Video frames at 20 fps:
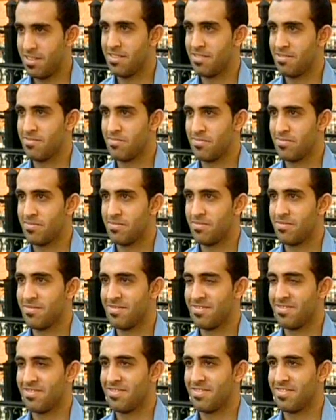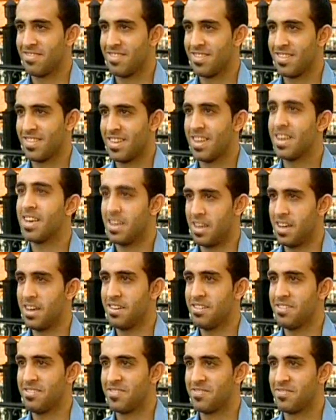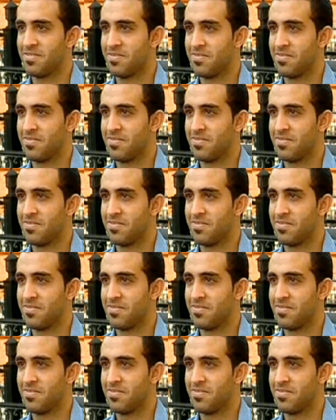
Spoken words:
Just you can see it. So just